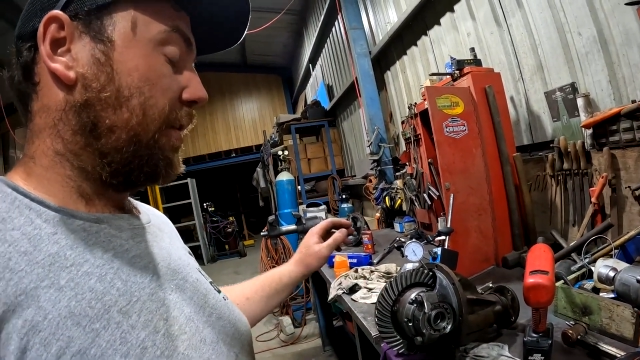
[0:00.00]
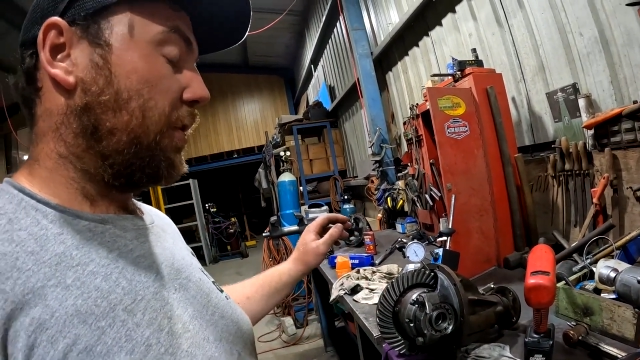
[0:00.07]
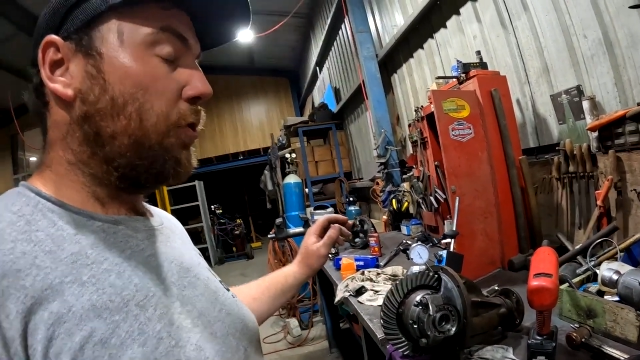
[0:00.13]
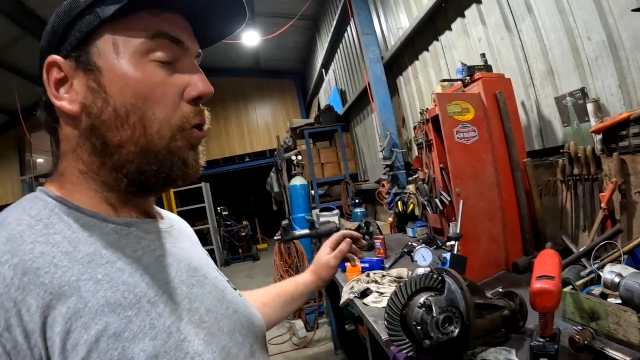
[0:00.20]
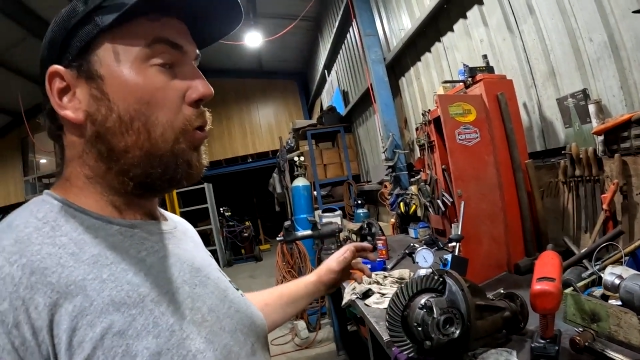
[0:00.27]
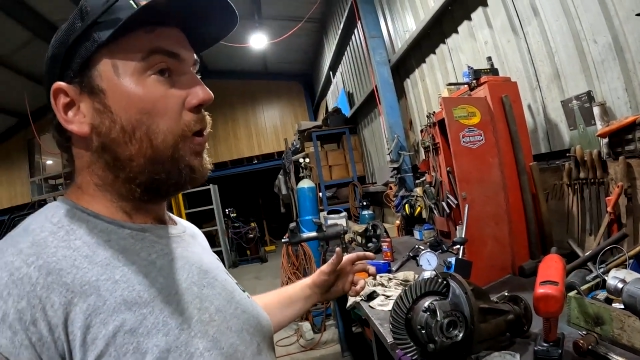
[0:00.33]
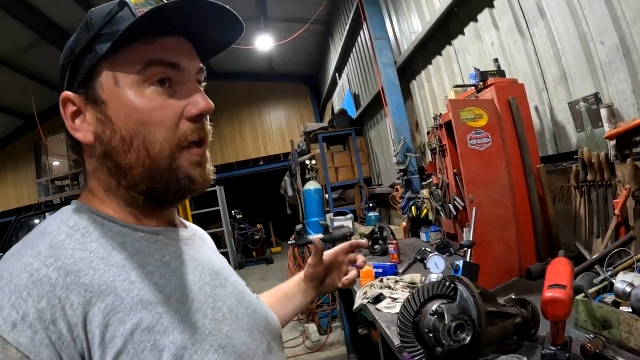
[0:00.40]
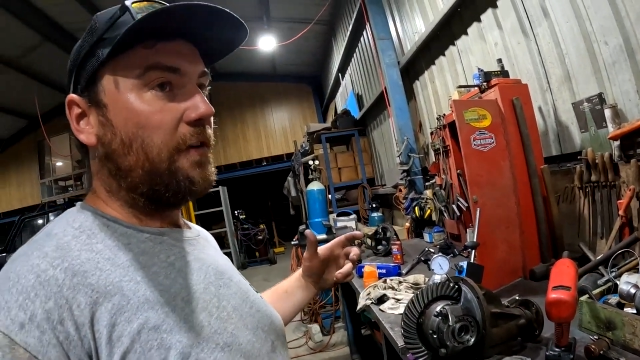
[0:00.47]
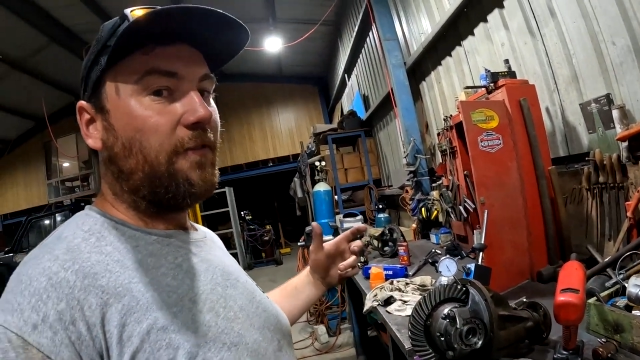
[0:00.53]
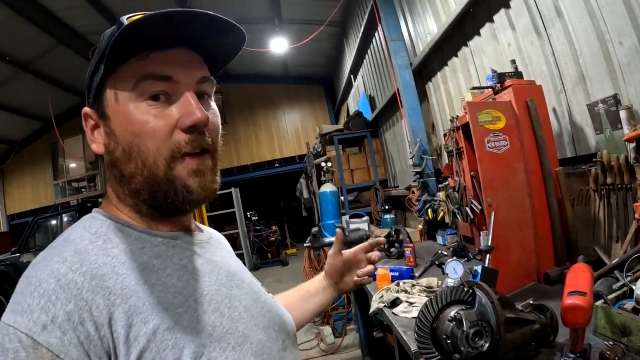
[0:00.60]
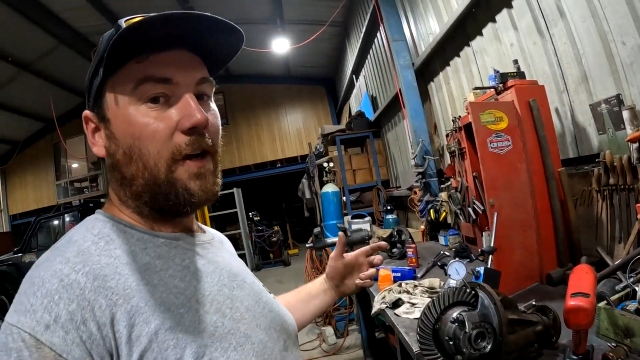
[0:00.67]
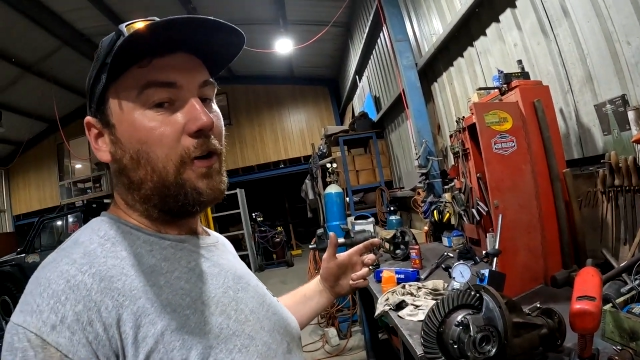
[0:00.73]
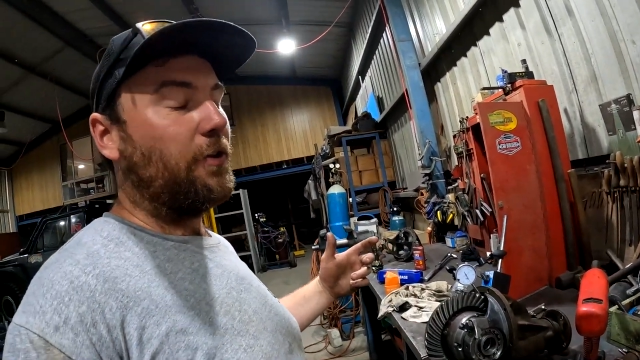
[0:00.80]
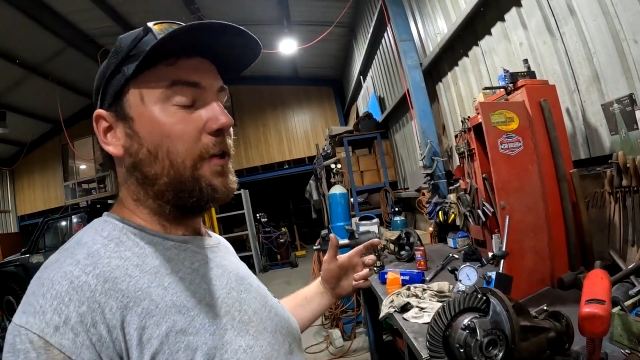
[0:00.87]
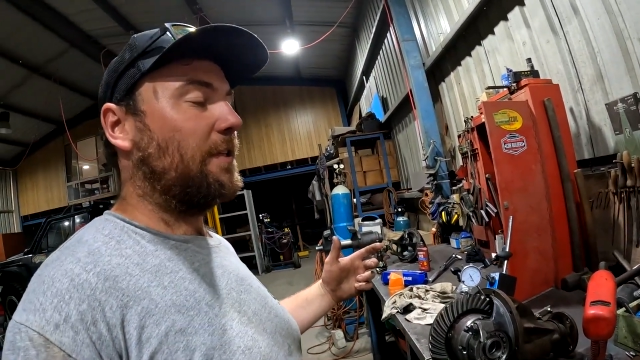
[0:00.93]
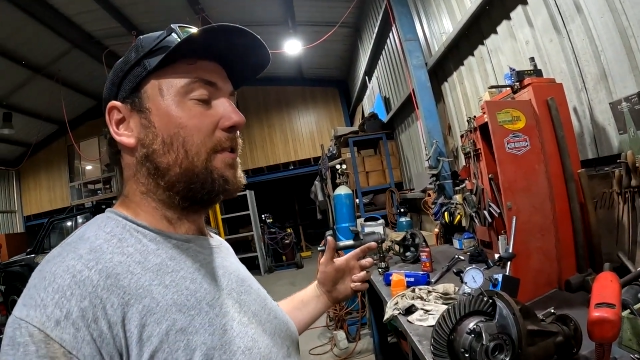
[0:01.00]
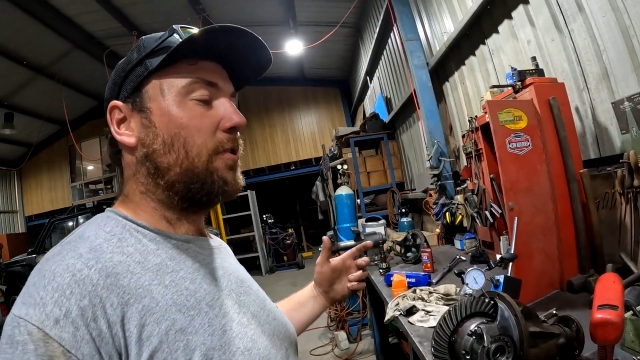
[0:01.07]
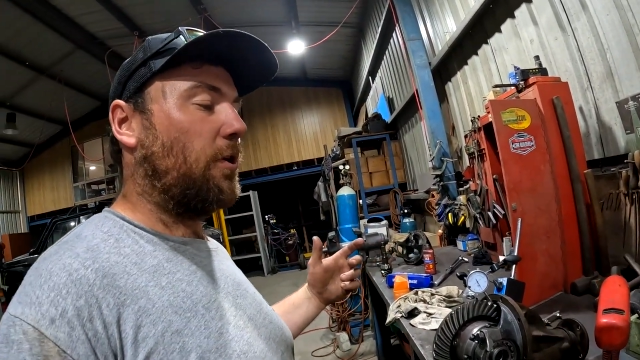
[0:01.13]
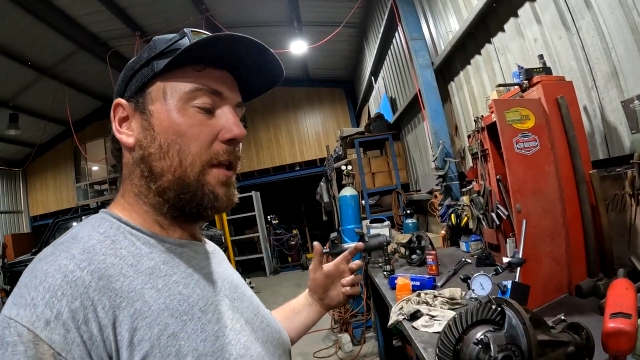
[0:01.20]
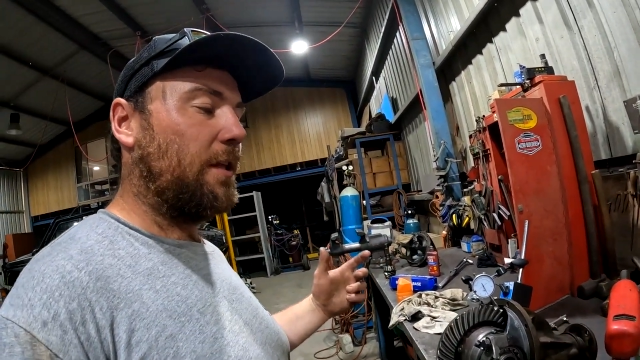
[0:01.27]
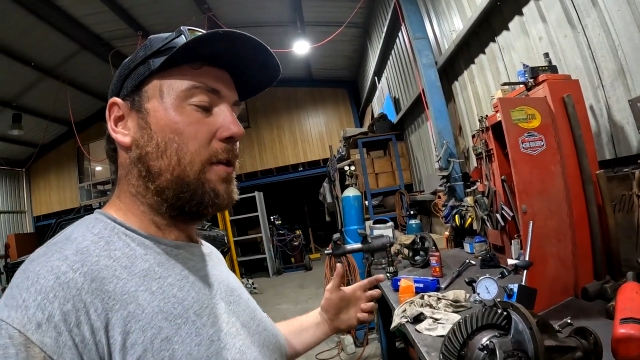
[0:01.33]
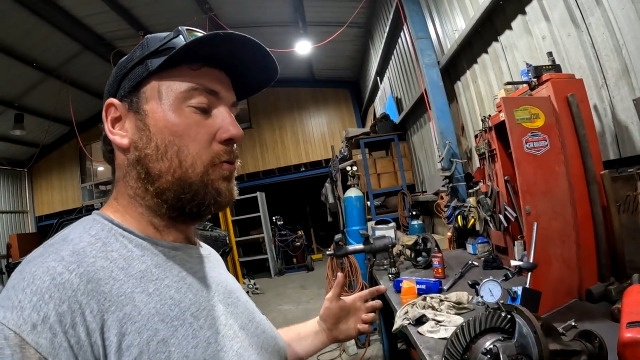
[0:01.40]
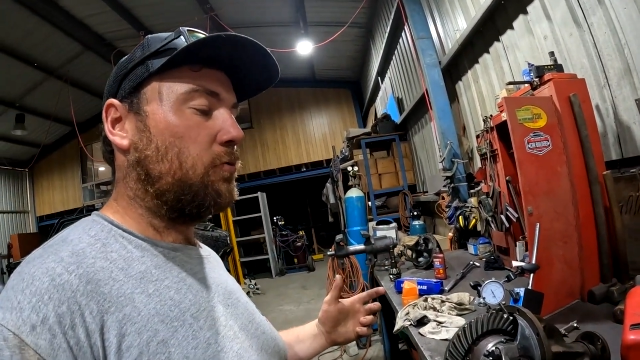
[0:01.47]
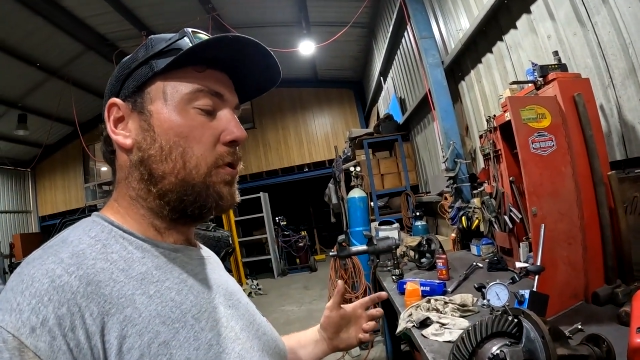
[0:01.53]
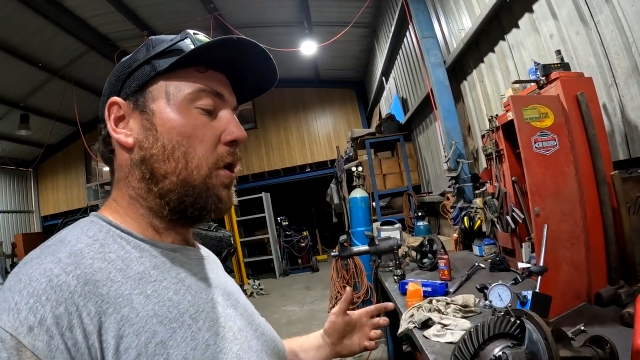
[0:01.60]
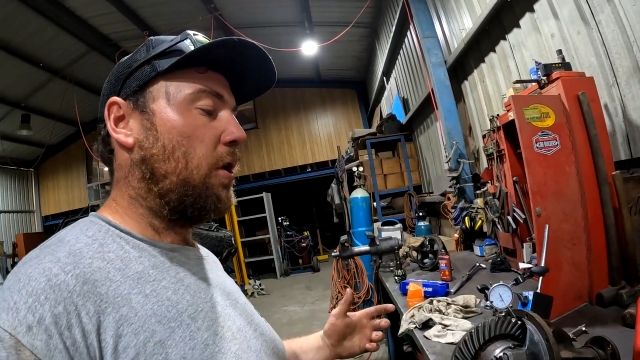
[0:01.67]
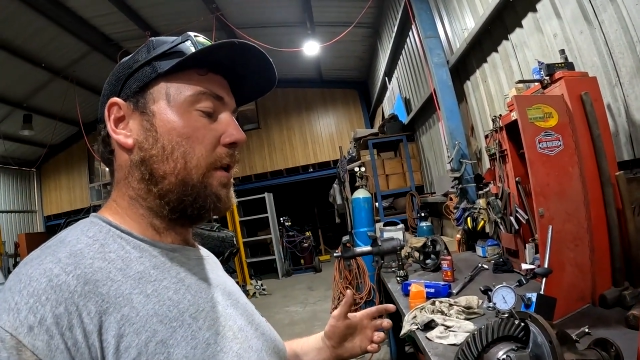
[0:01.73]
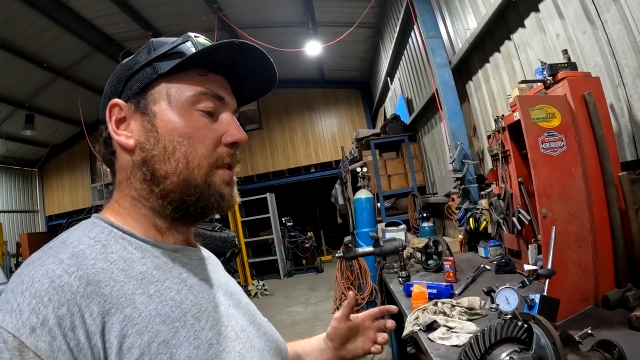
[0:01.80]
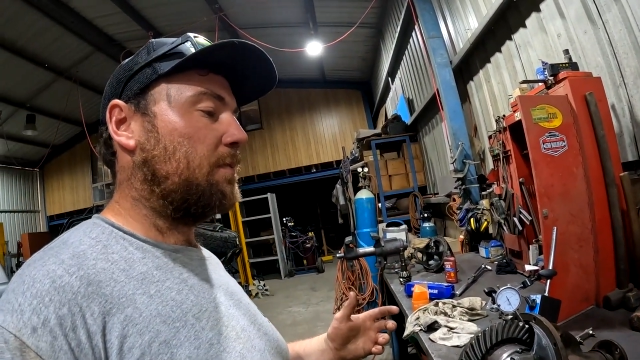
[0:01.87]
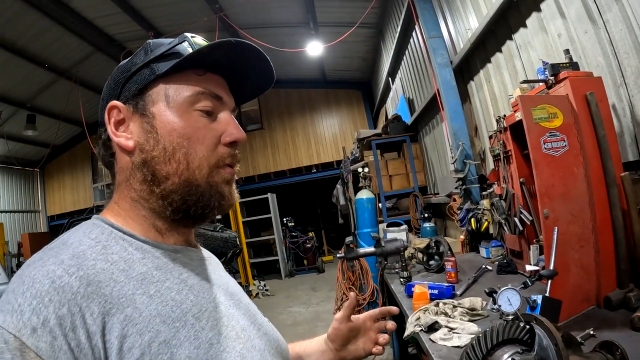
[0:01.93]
I can already feel that it's got a little tight